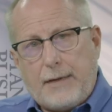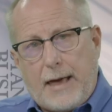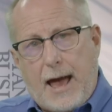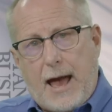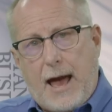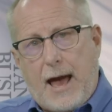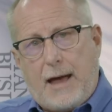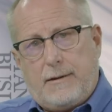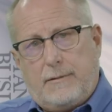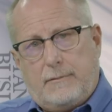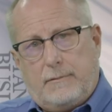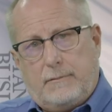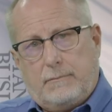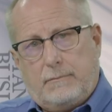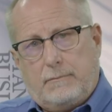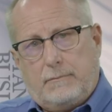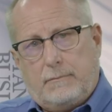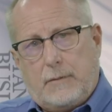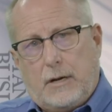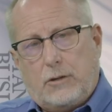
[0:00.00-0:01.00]
that
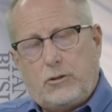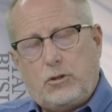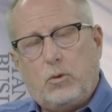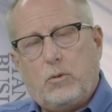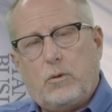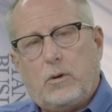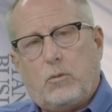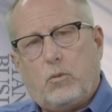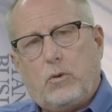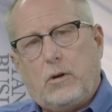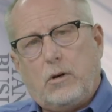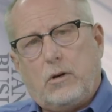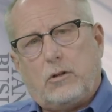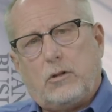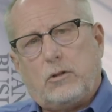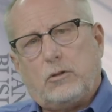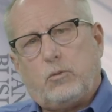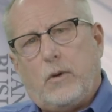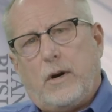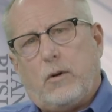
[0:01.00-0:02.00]
to a
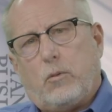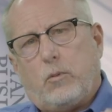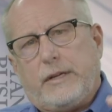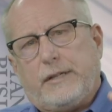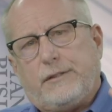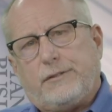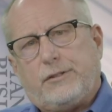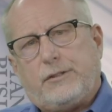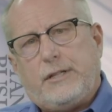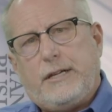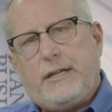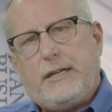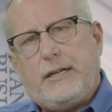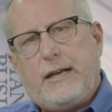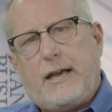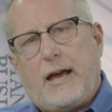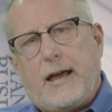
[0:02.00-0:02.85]
world where we see